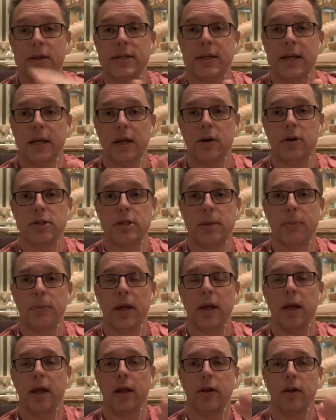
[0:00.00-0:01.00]
in it or
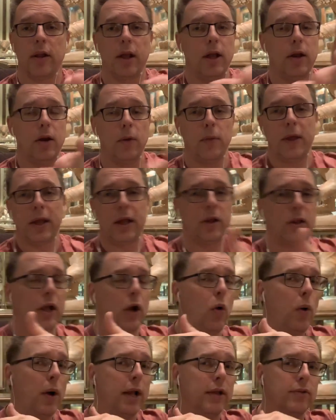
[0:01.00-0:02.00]
something. They
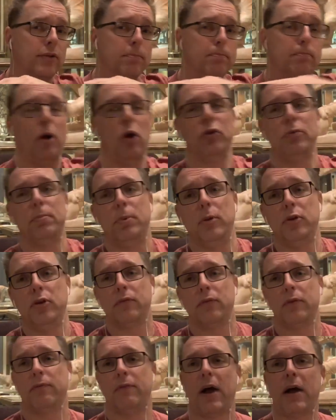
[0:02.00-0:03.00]
go against multiple
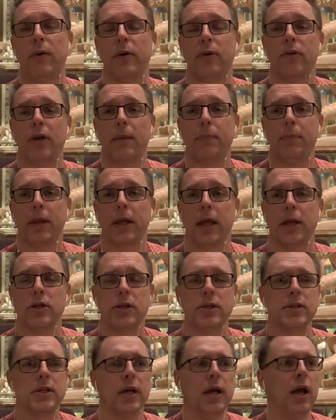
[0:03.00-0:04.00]
different virus
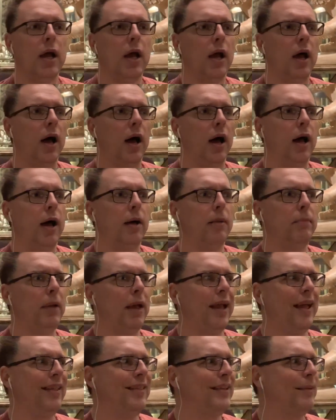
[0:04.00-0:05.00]
applications.
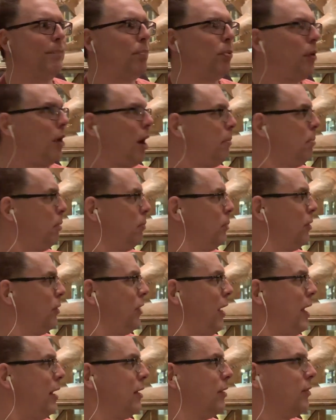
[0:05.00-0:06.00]
The problem with
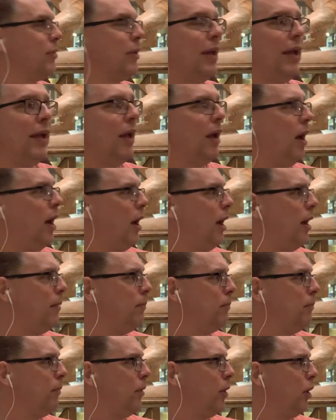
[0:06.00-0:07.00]
that is
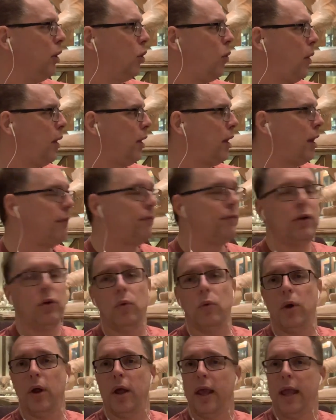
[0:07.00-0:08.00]
quite
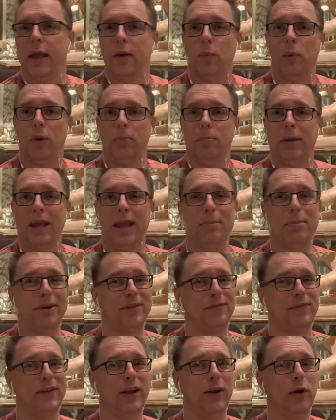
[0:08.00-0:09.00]
often it would be able to
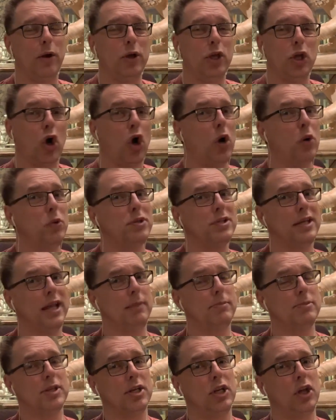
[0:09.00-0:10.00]
figure out your host
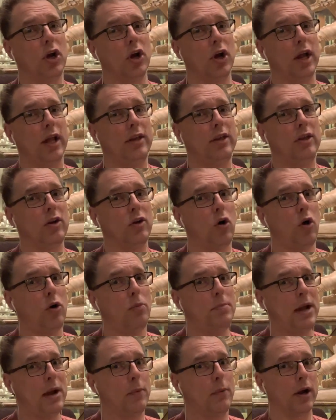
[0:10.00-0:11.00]
names in your
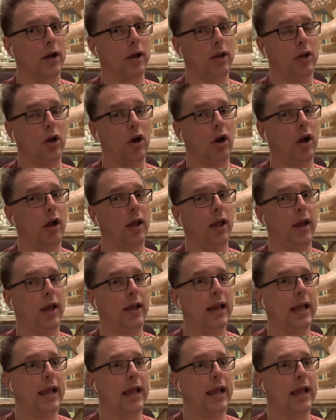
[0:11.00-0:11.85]
home network and